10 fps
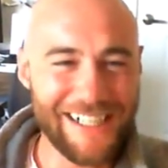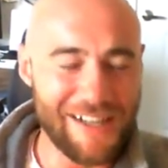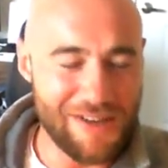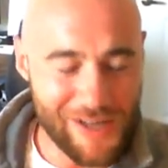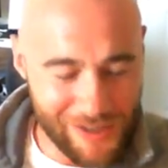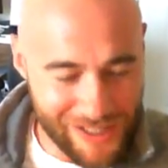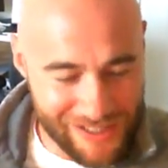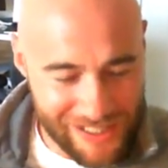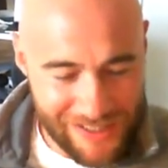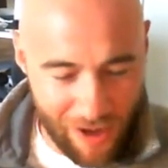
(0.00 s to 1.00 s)
No,
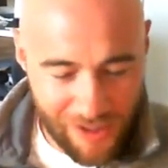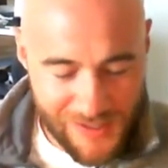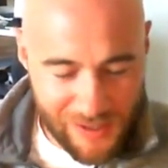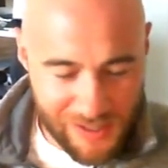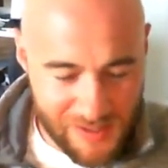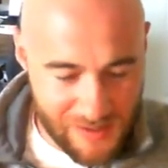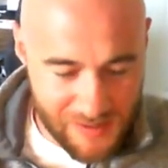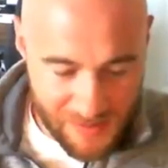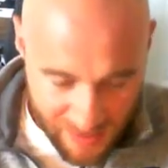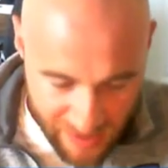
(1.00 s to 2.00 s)
in all seriousness,
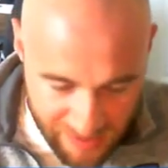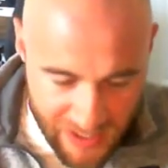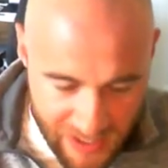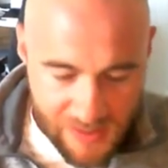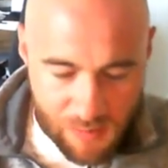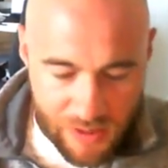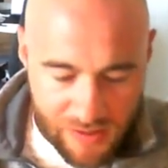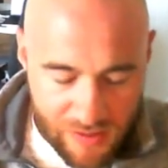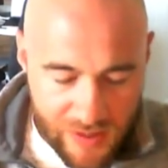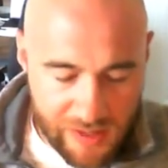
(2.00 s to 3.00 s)
that is one
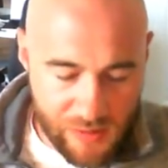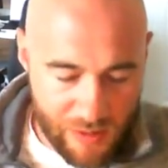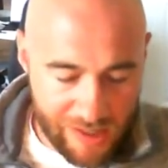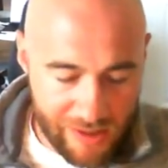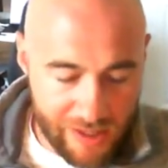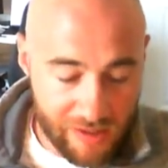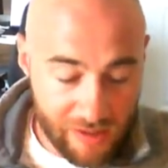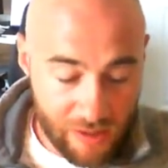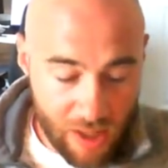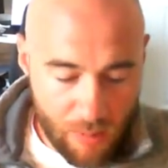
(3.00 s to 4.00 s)
of the things, right? Like,
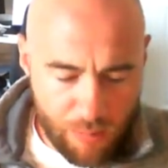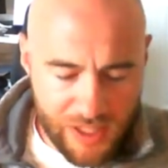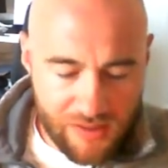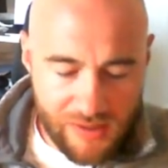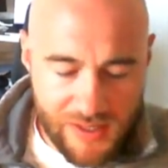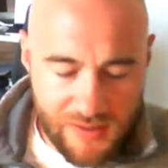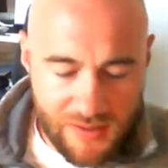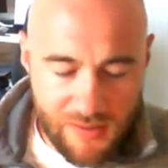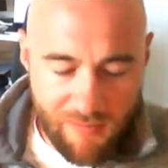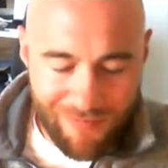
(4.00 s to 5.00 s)
but
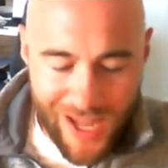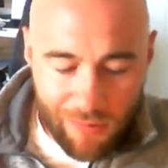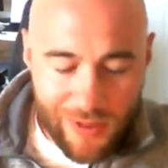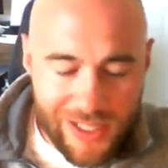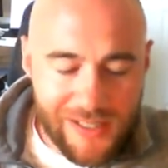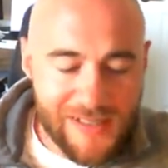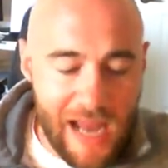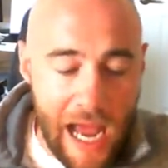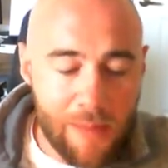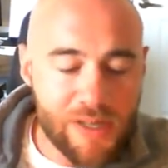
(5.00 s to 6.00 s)
that really
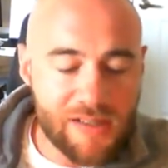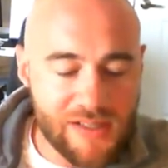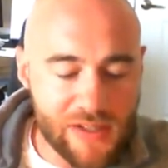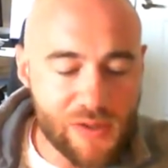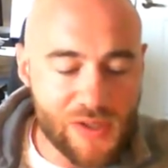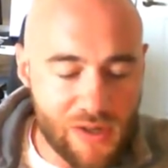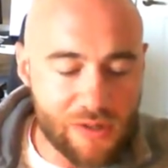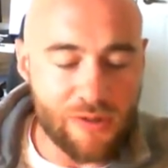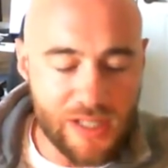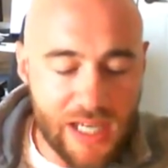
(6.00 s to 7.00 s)
doesn't happen until you
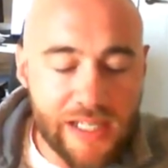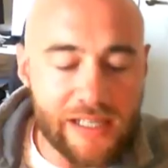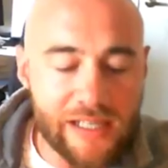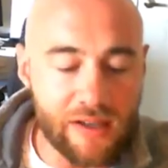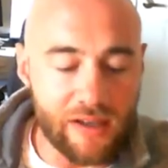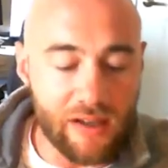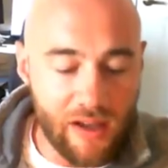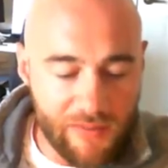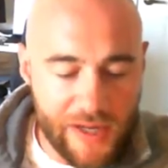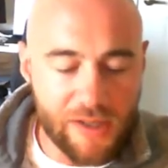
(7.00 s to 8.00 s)
start creating
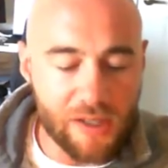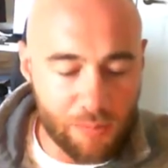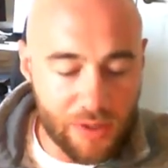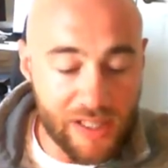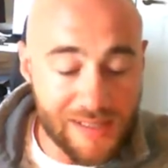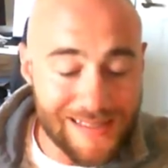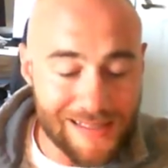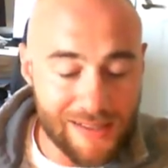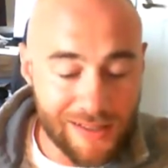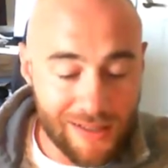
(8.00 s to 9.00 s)
a very complex